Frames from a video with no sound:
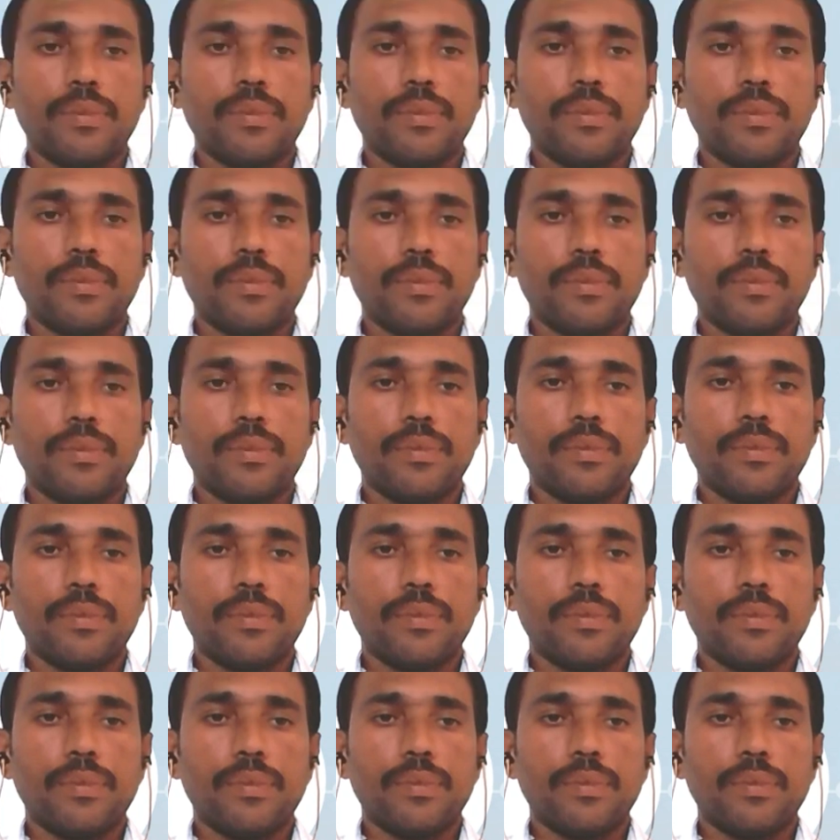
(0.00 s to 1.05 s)

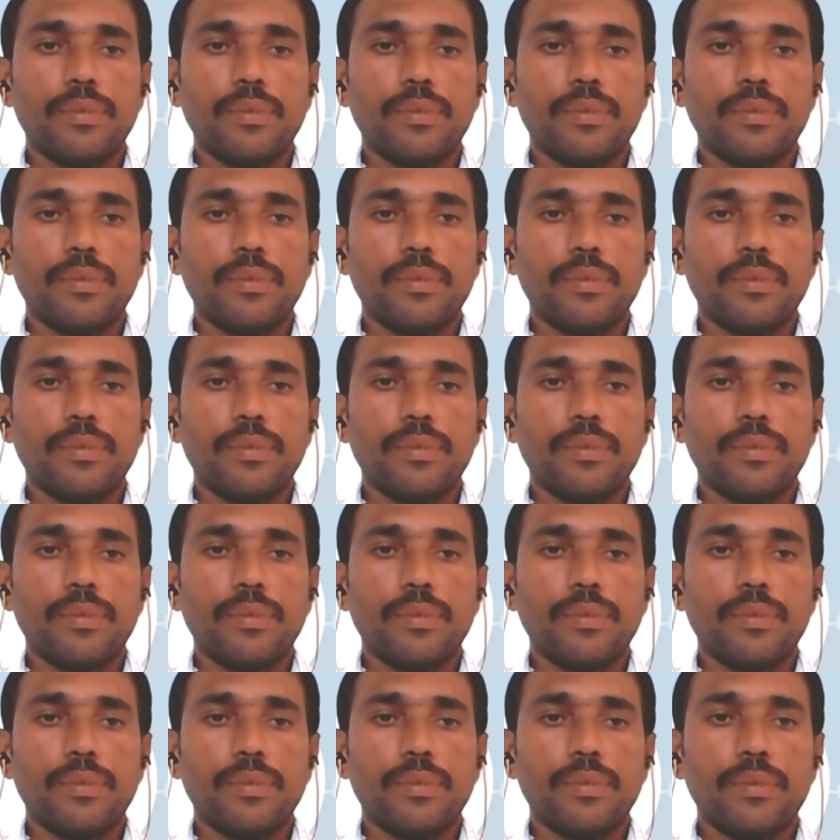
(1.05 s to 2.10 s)

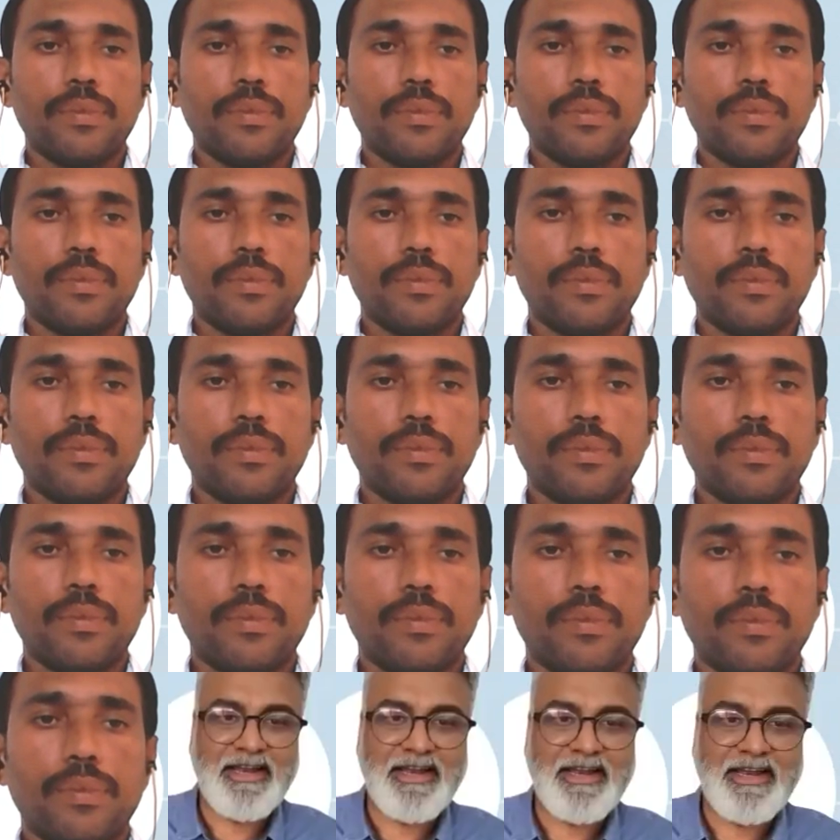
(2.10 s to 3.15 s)

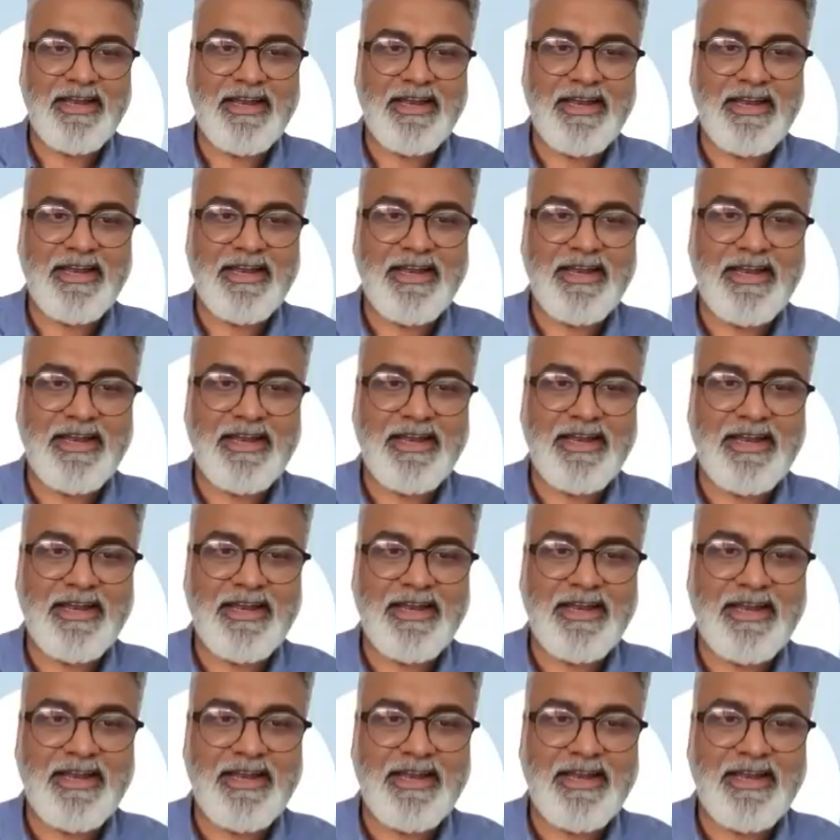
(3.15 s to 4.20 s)

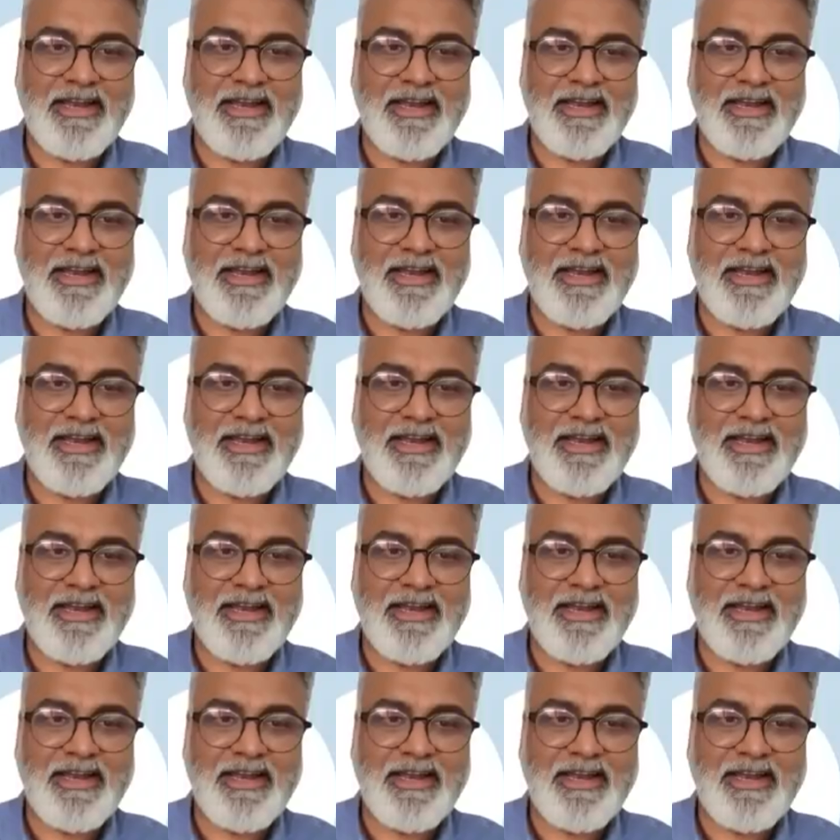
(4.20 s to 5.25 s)

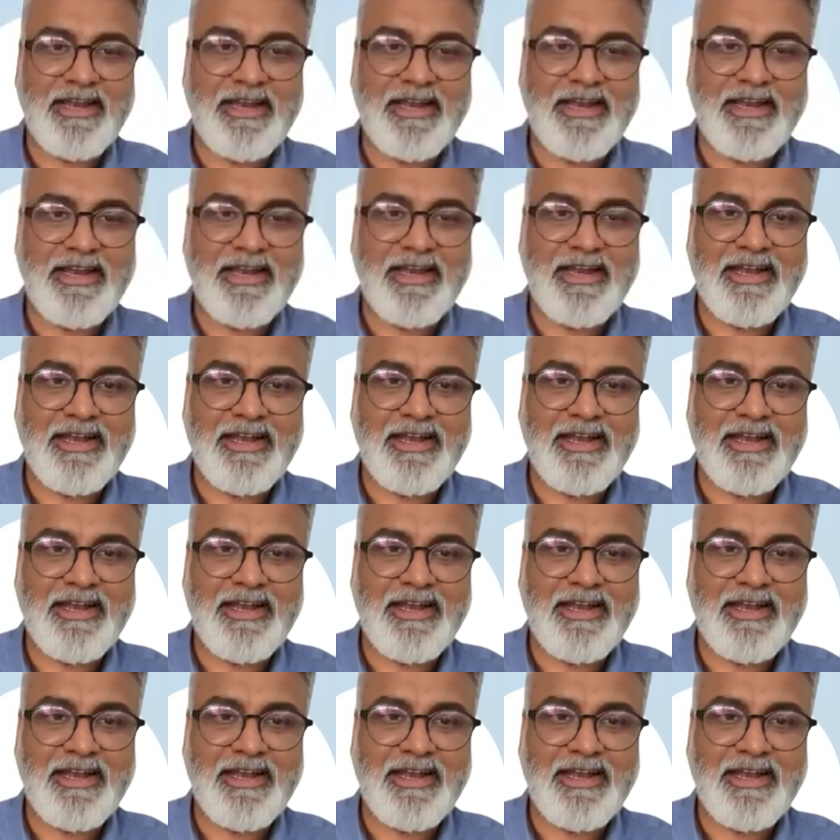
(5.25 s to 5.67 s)
(no one is talking)